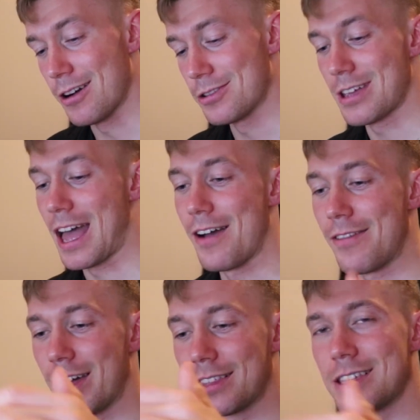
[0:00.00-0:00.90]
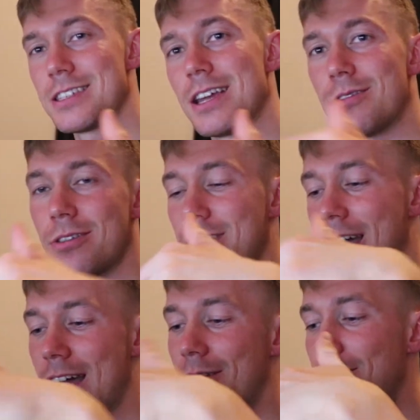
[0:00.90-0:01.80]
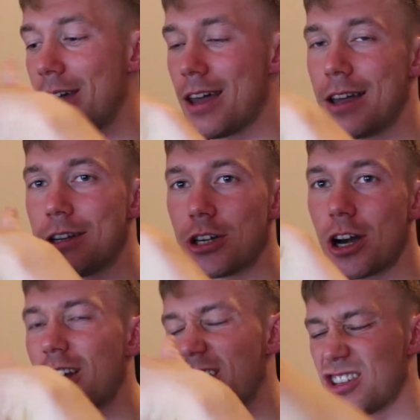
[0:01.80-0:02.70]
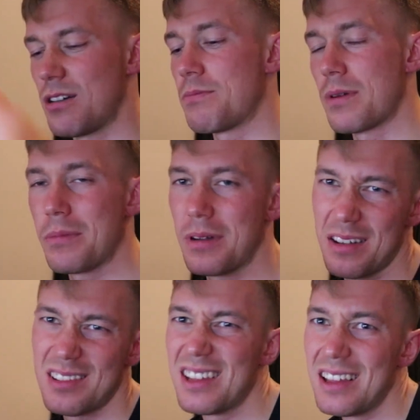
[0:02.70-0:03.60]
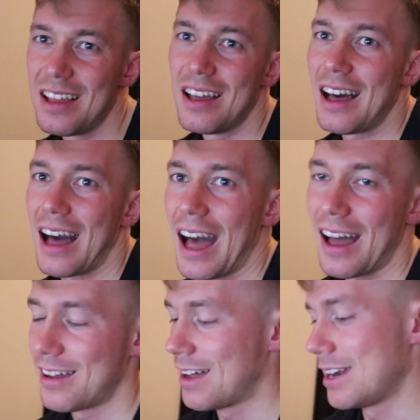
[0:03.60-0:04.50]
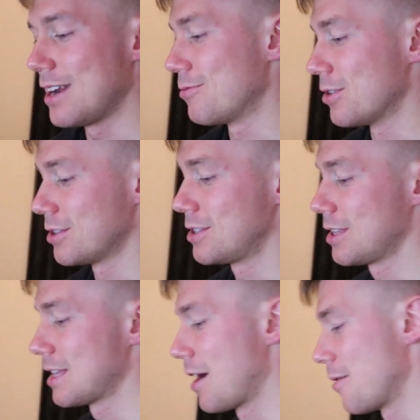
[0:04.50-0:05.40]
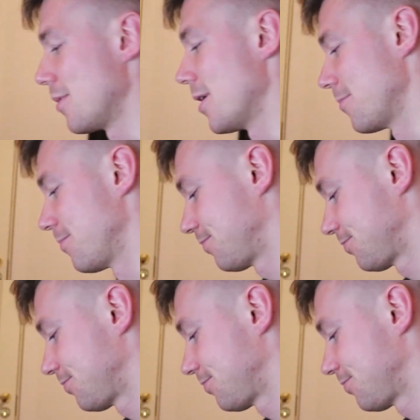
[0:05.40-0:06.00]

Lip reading: I also have like this 0-calorie chocolate topping, but I didn't want it now, but